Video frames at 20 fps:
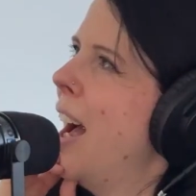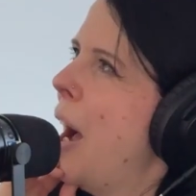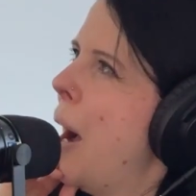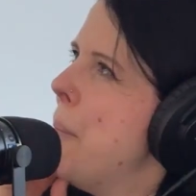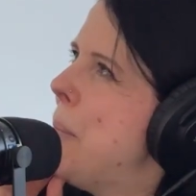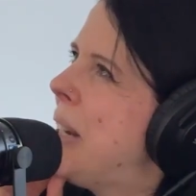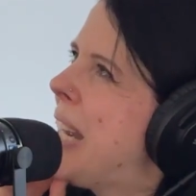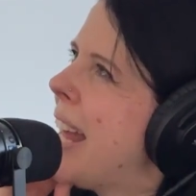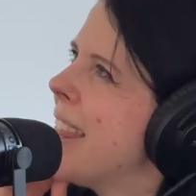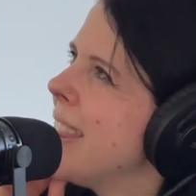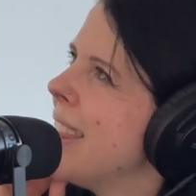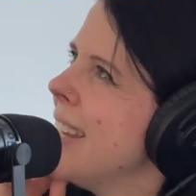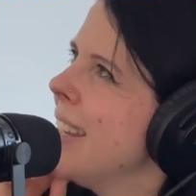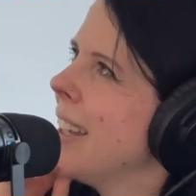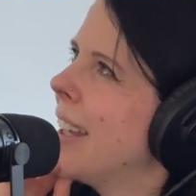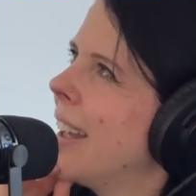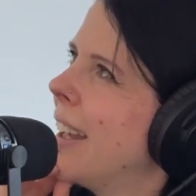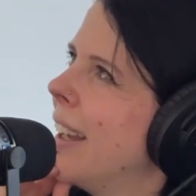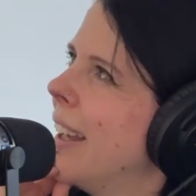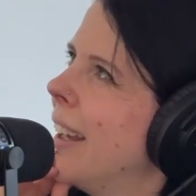mean, I think
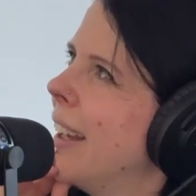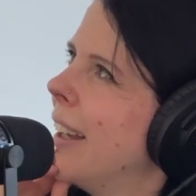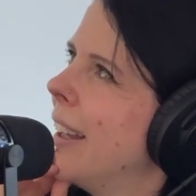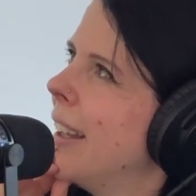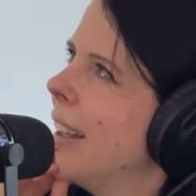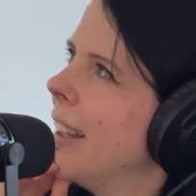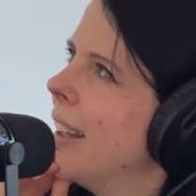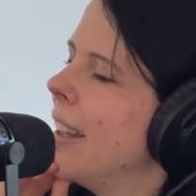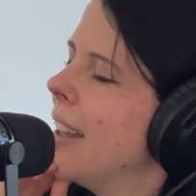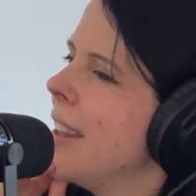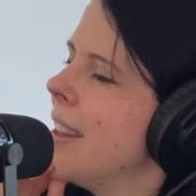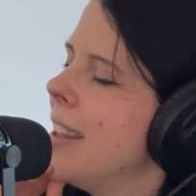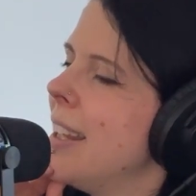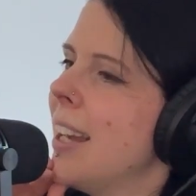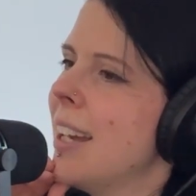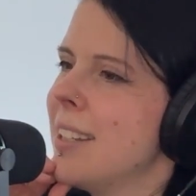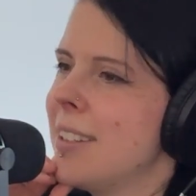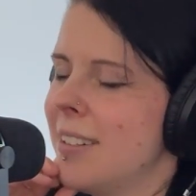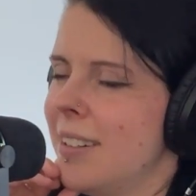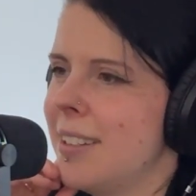the
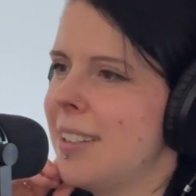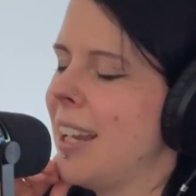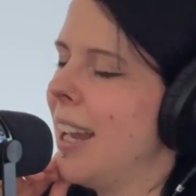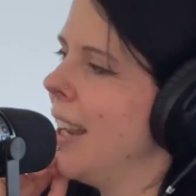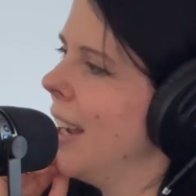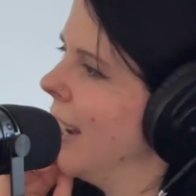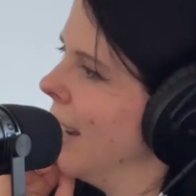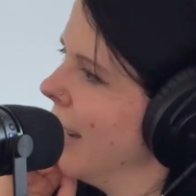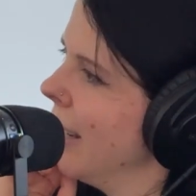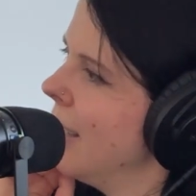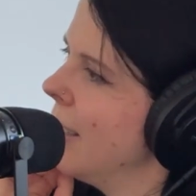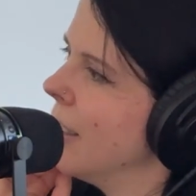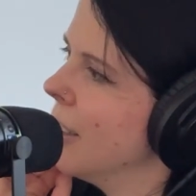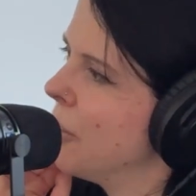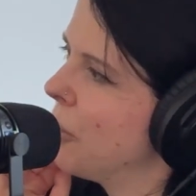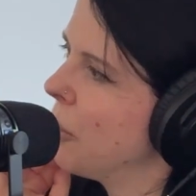answer is AI, of